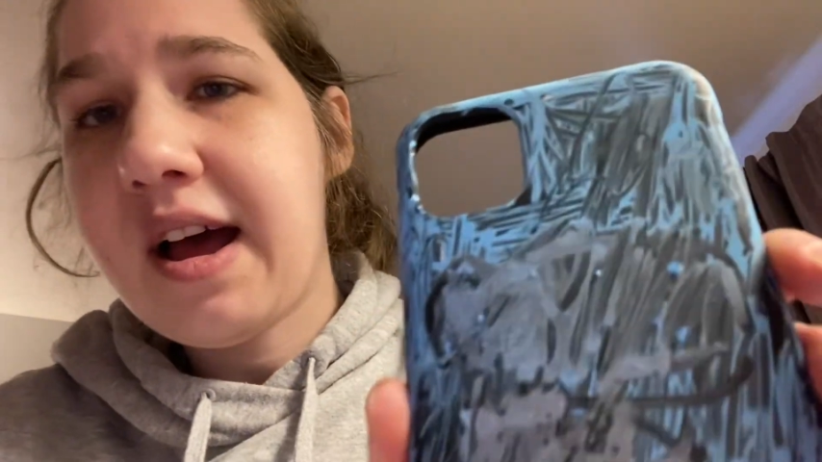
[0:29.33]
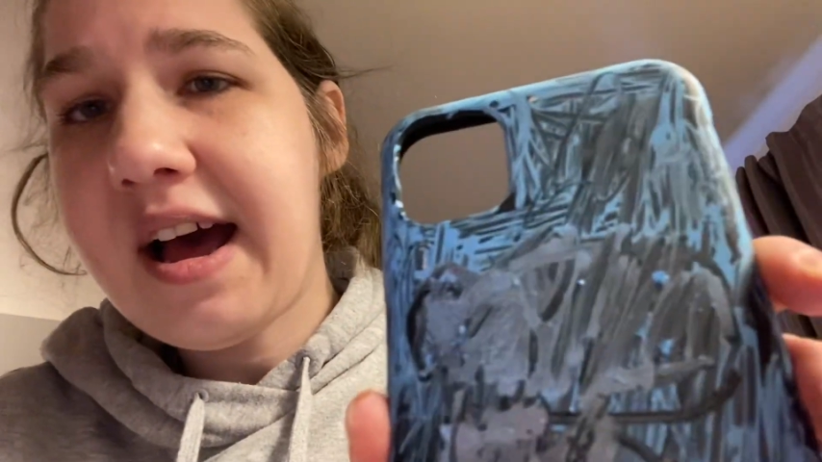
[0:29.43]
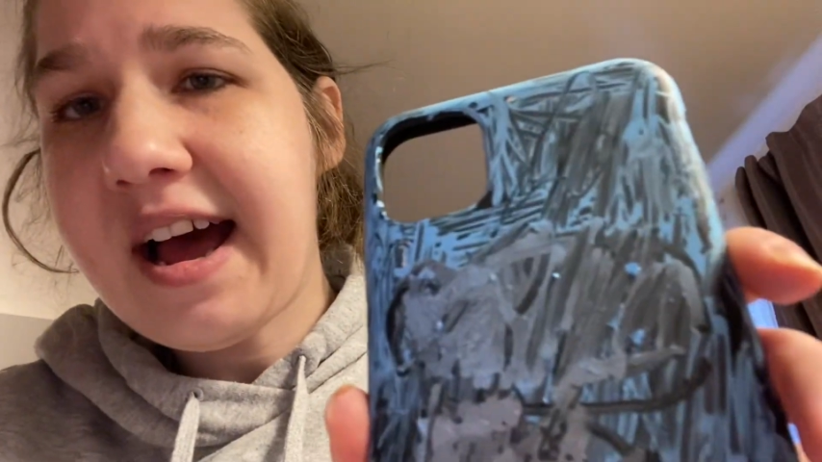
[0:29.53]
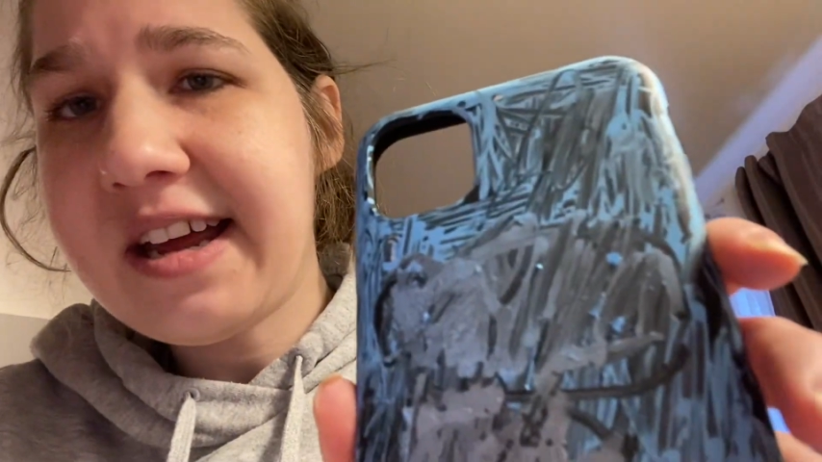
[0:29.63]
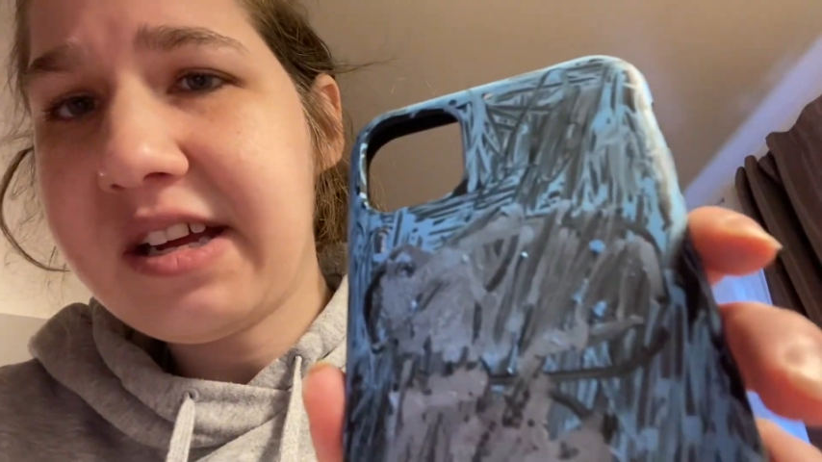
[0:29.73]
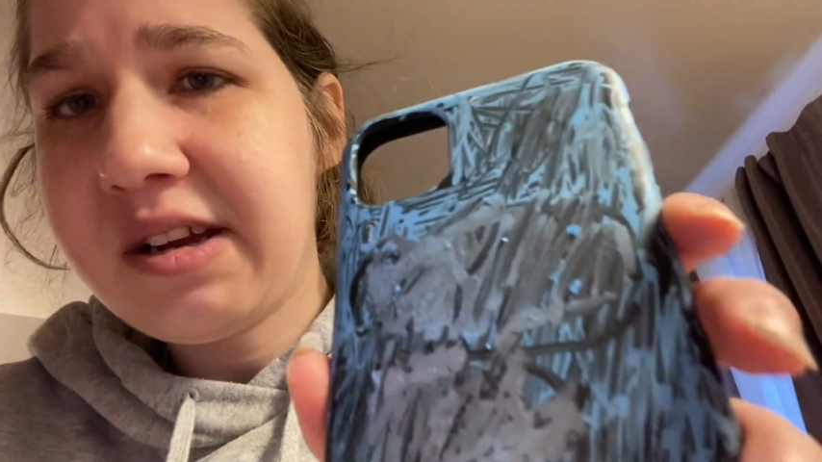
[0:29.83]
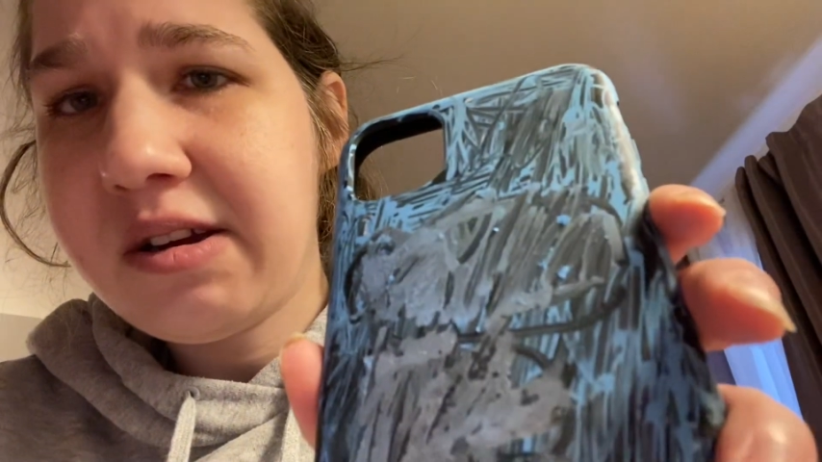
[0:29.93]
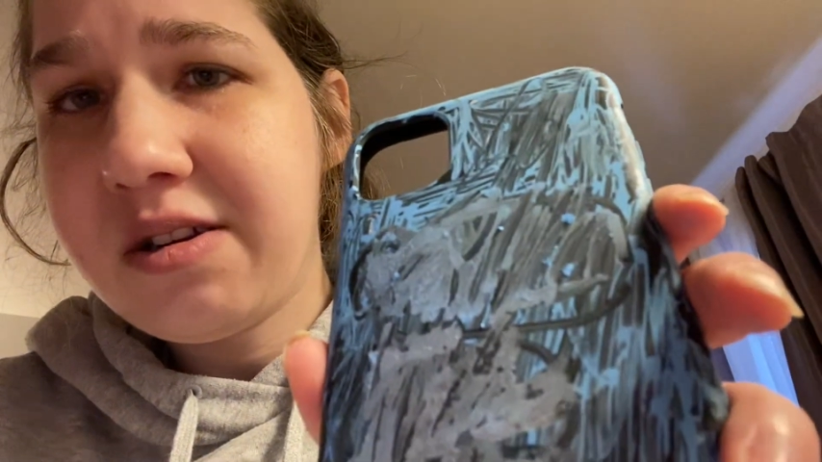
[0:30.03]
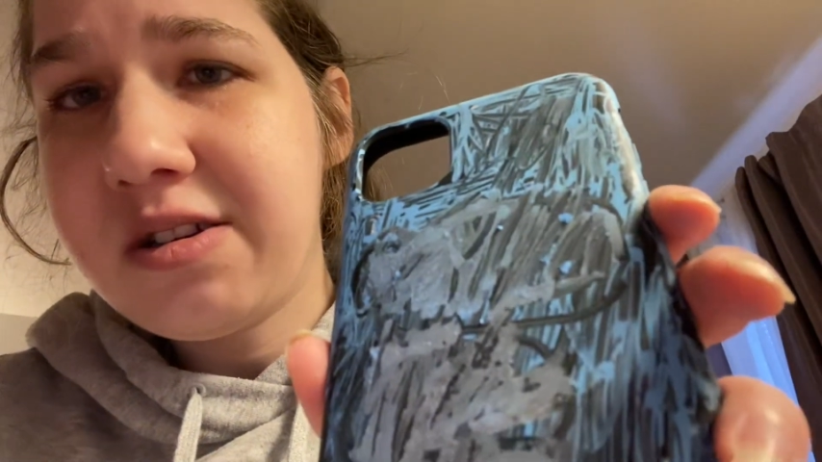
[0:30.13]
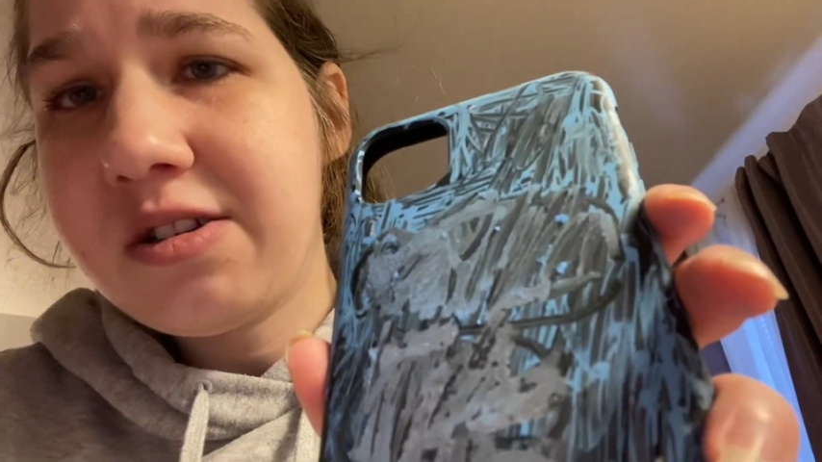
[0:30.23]
I
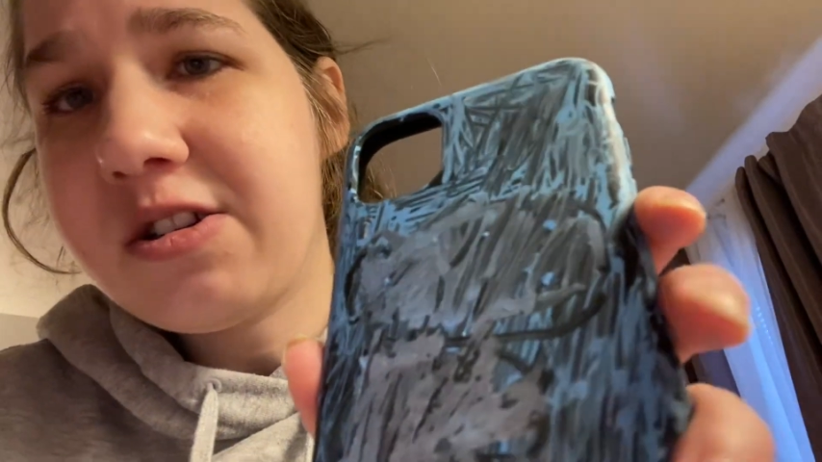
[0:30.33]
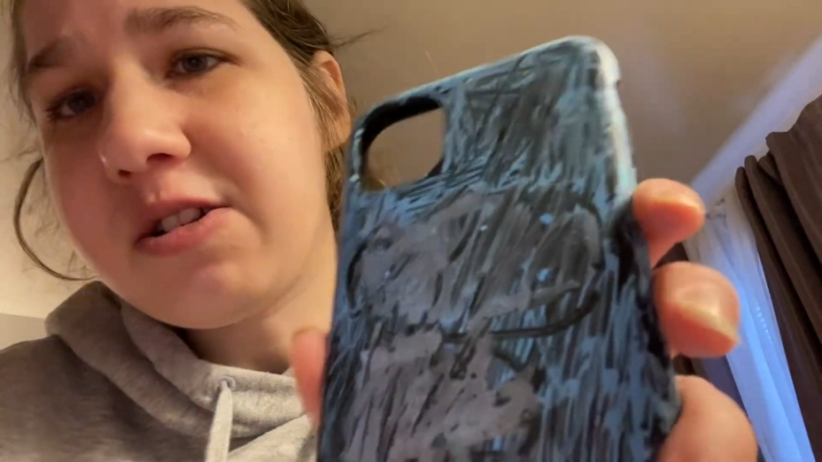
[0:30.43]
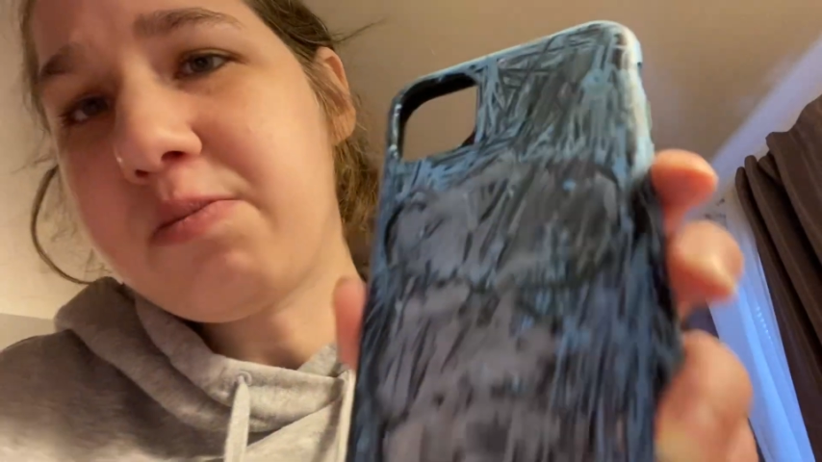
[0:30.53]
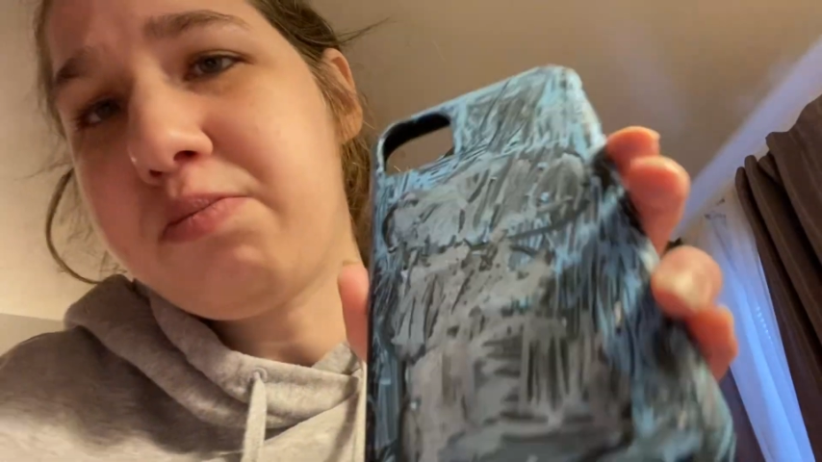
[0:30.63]
took